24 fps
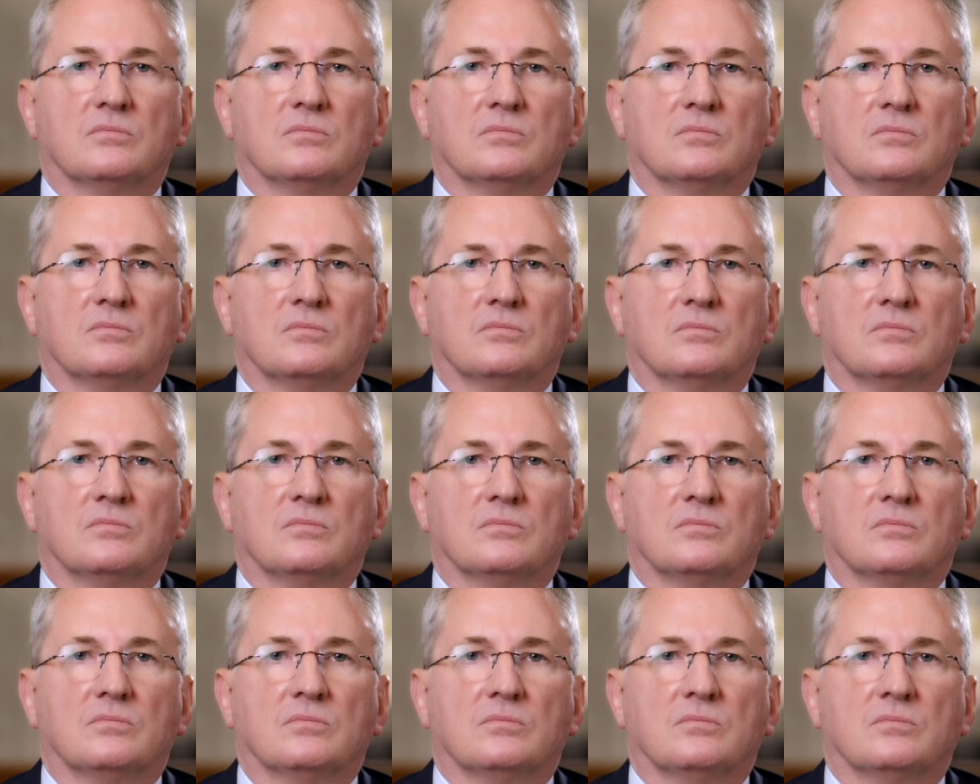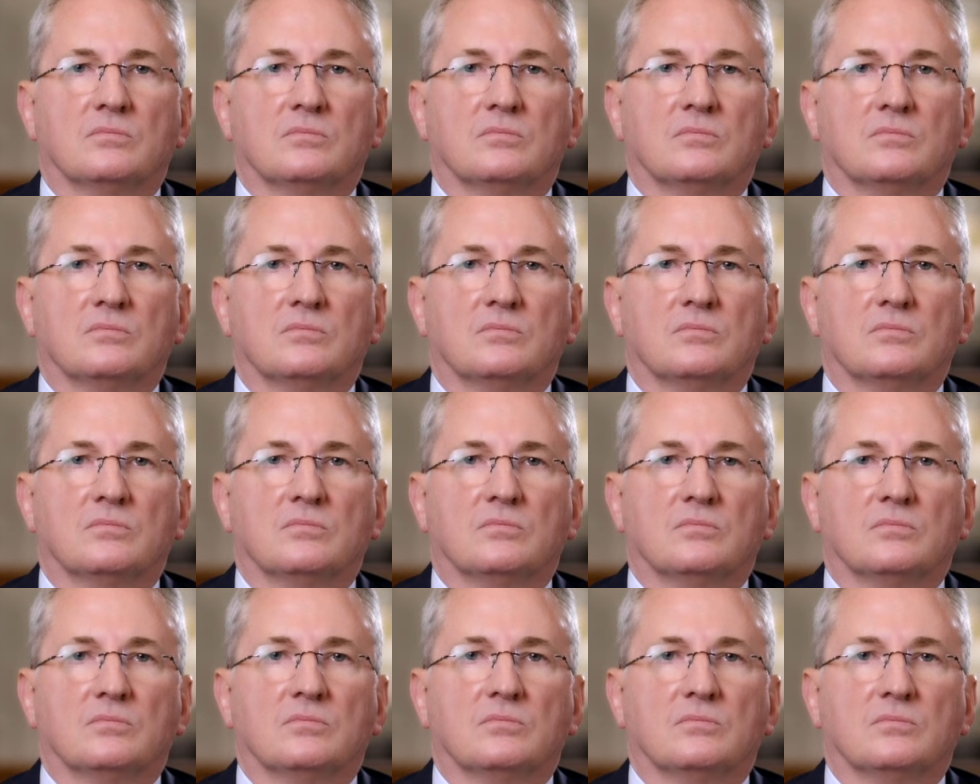
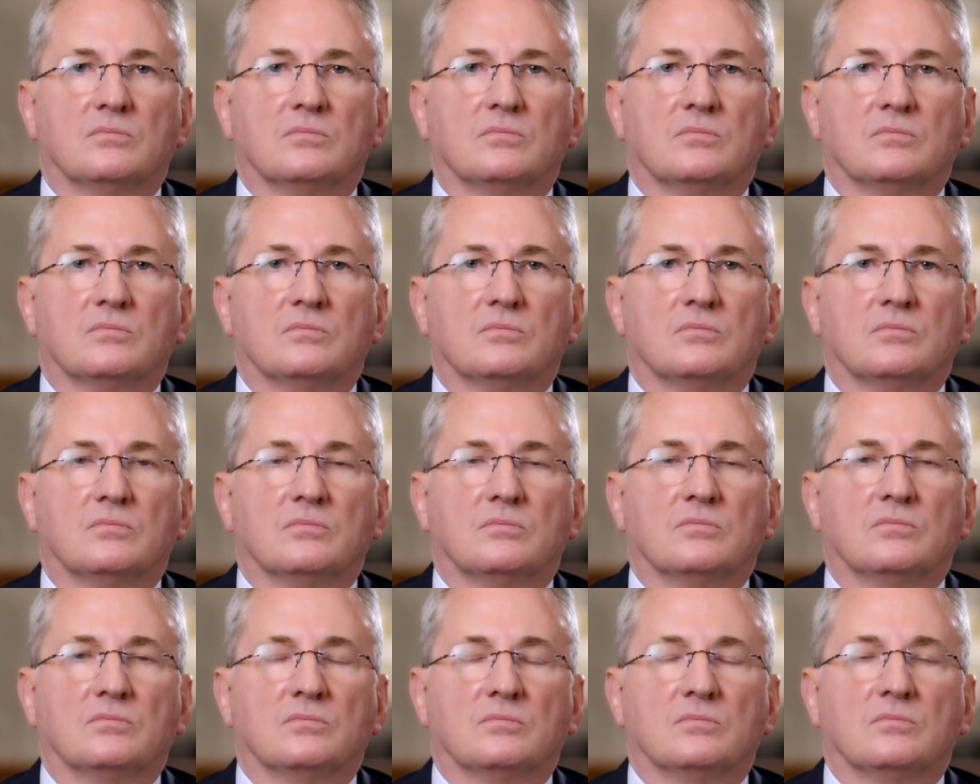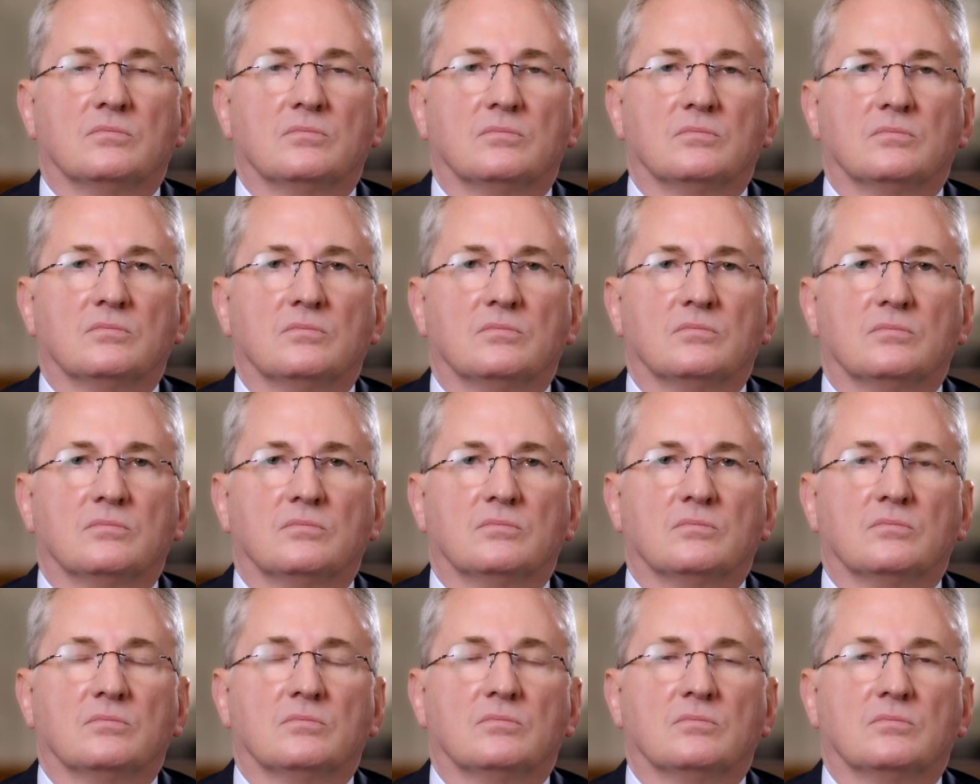
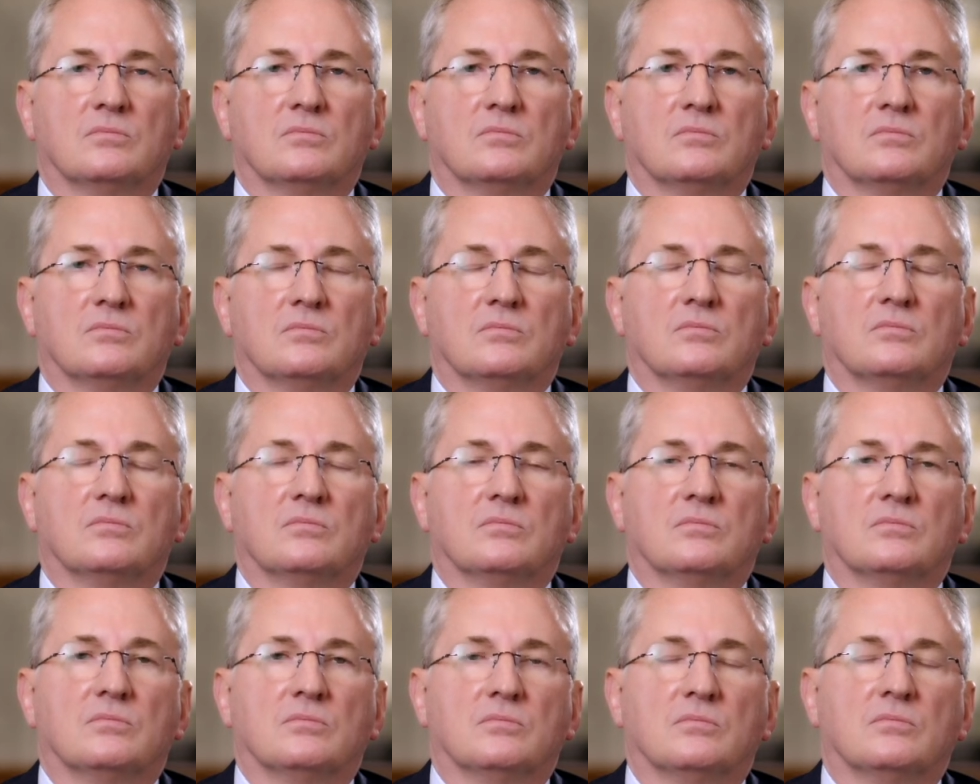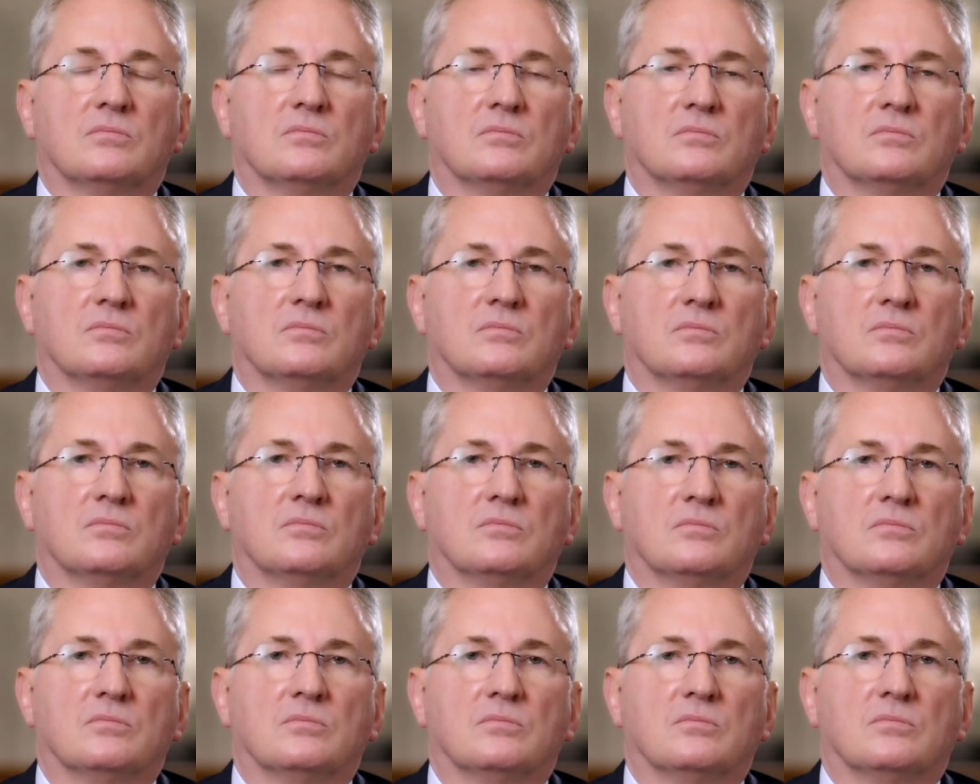
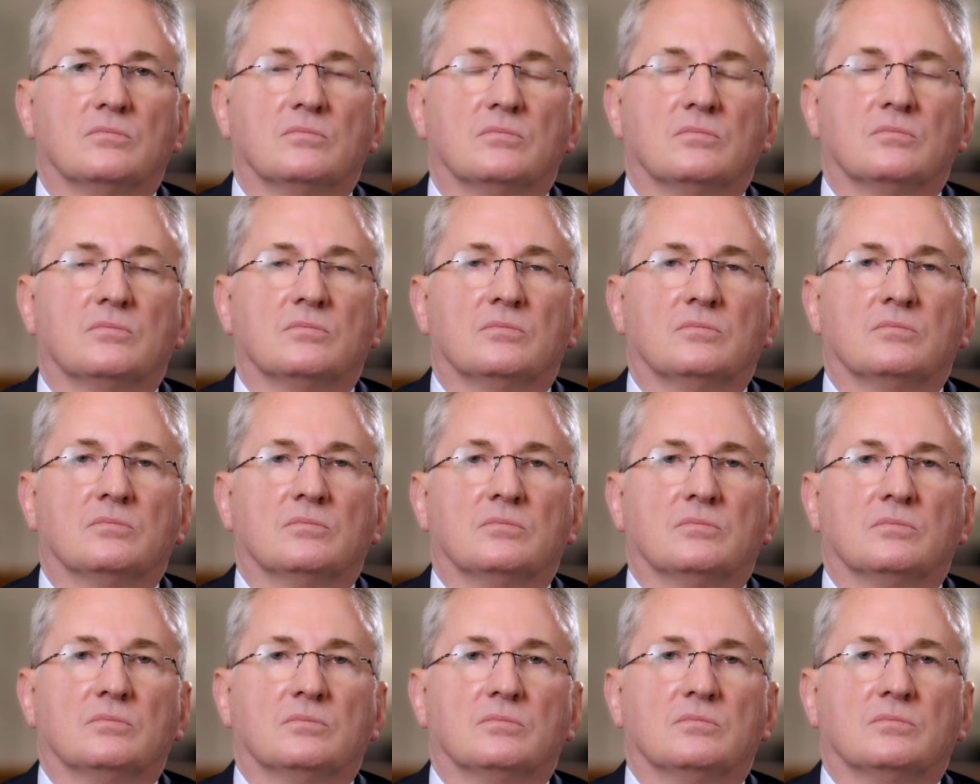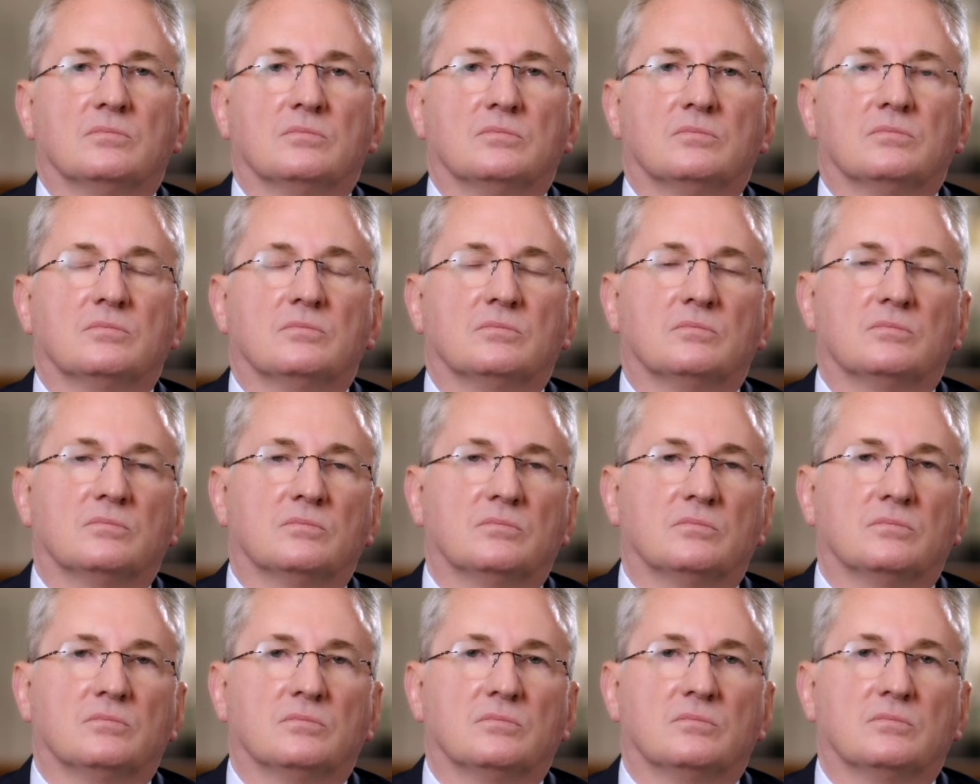
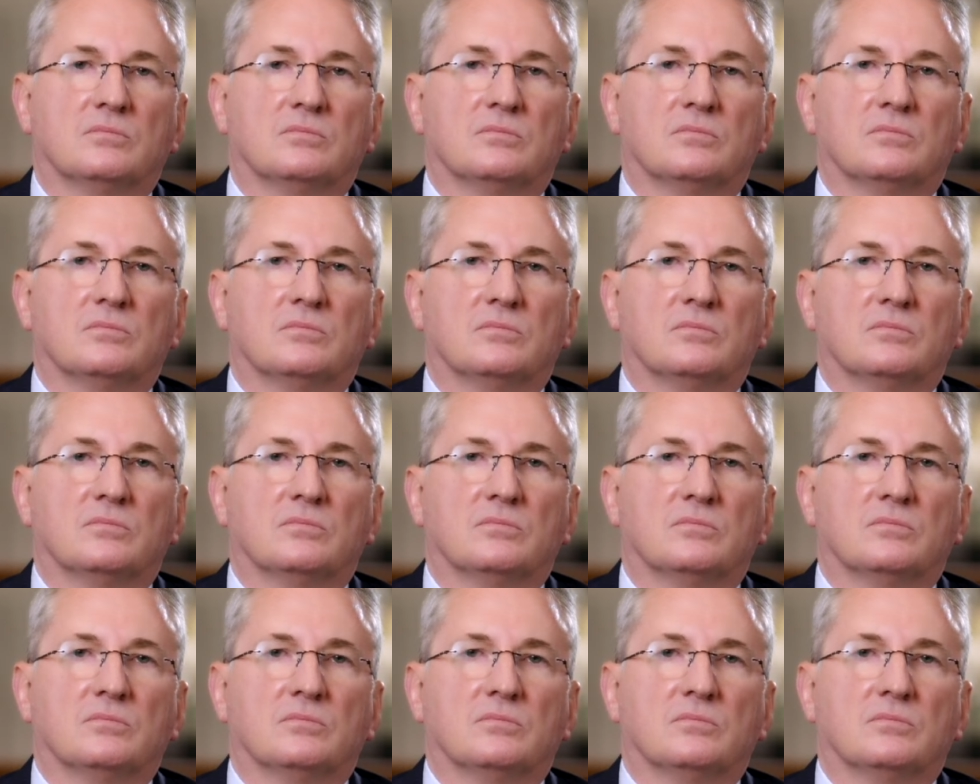No words are spoken by the person on screen.